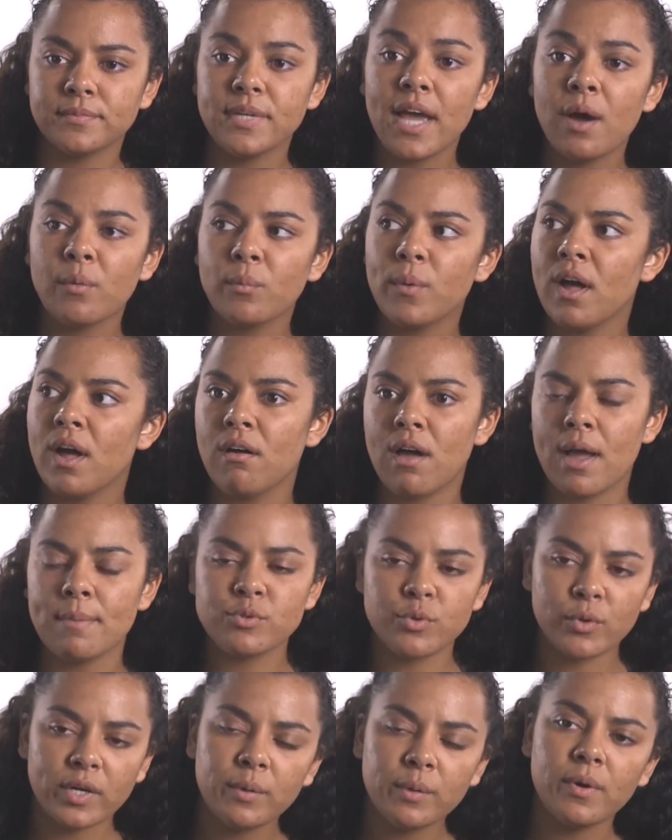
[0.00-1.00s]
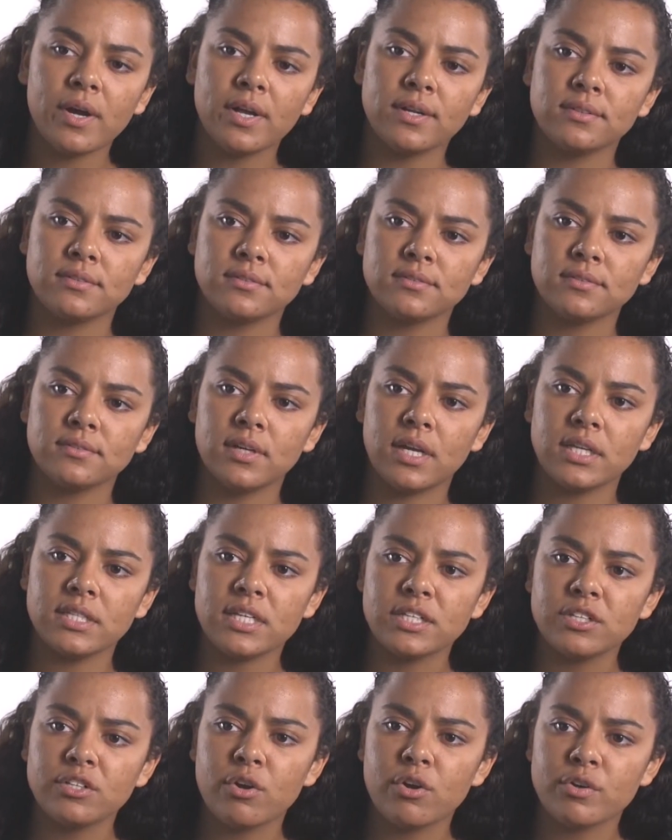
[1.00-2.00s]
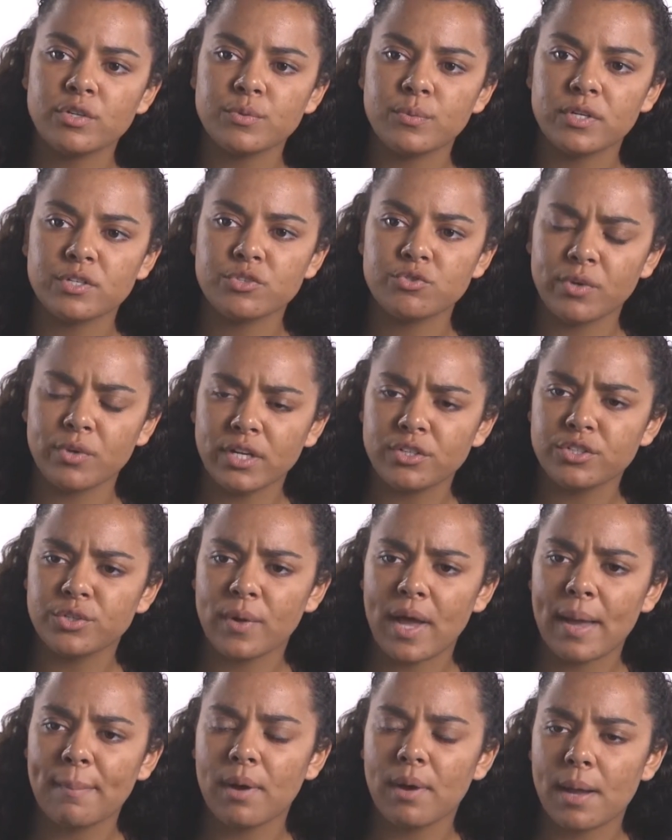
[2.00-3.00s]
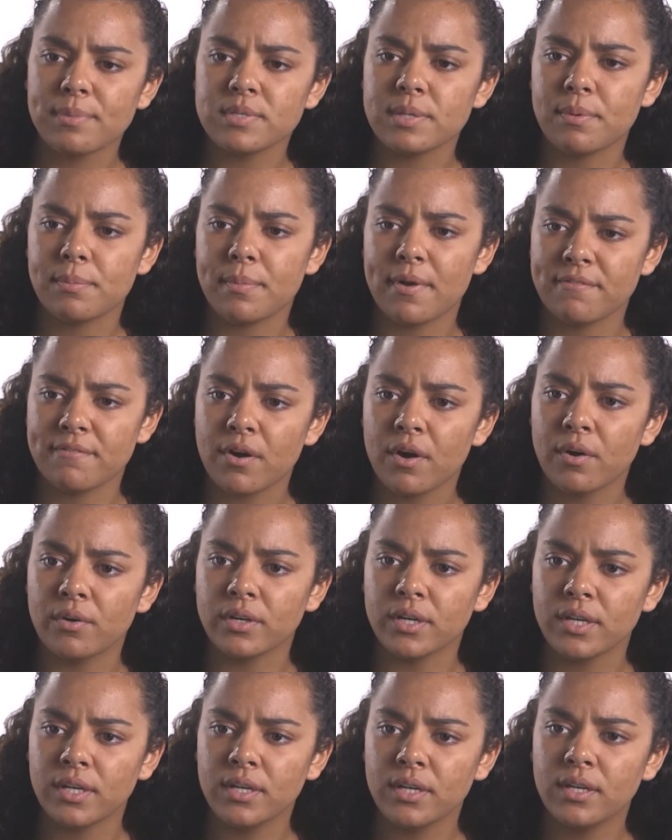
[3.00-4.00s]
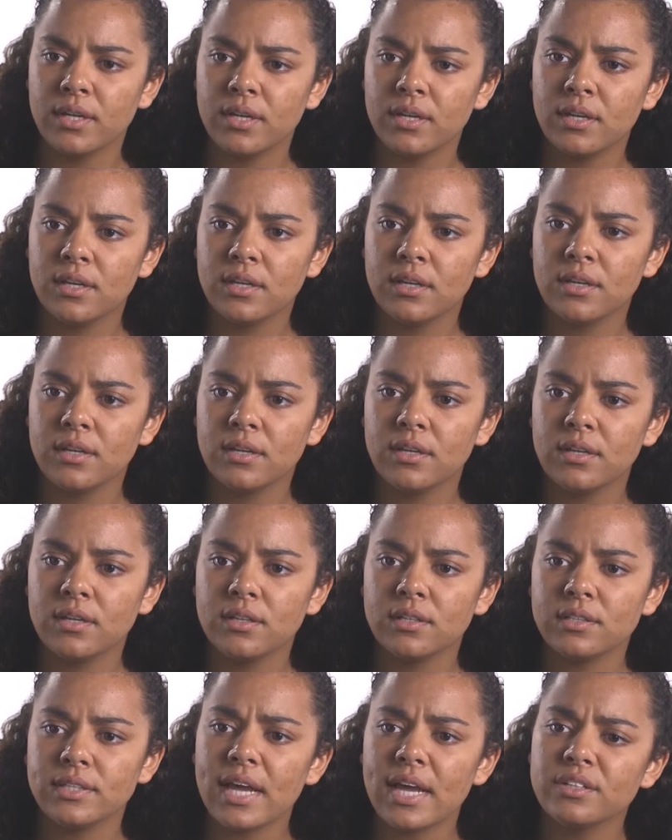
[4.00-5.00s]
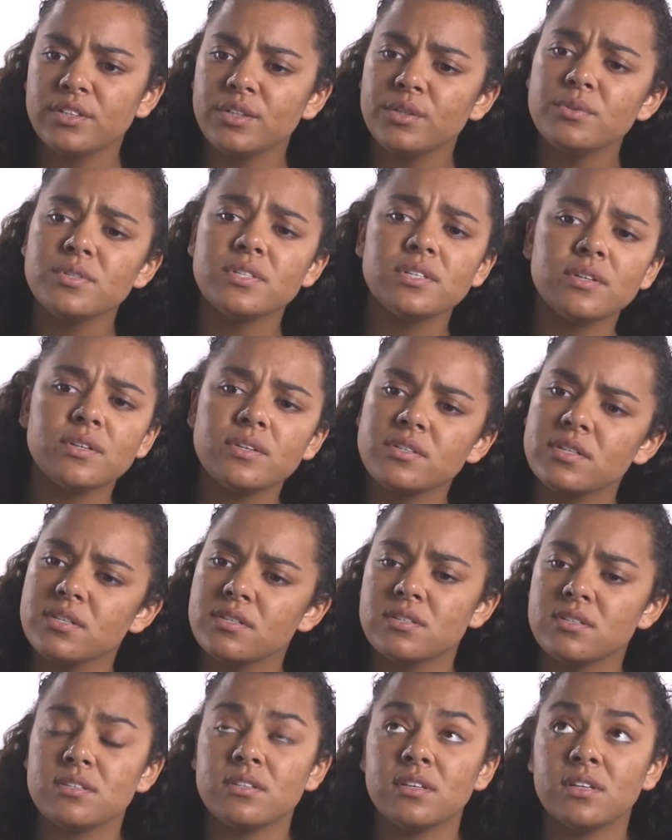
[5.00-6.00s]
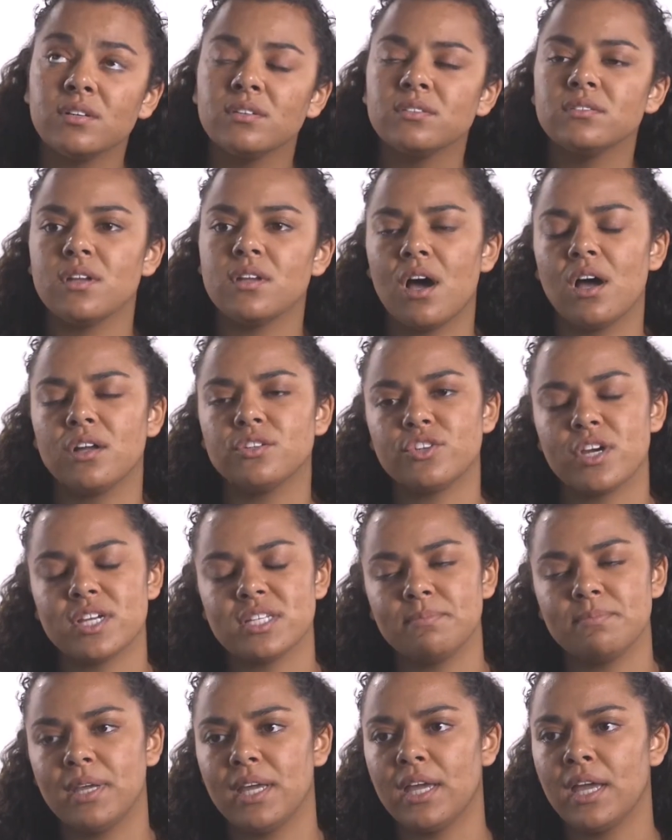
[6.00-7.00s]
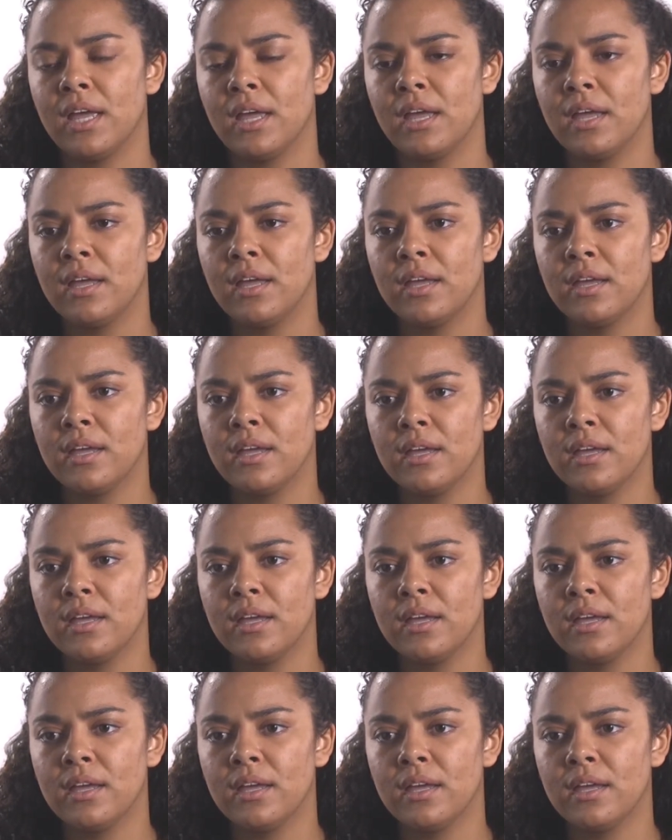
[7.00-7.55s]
Yeah, well, I'm 21. I tend to notice when a strange new app pops up on my phone. Dad, do you seriously still not trust me? I'm sorry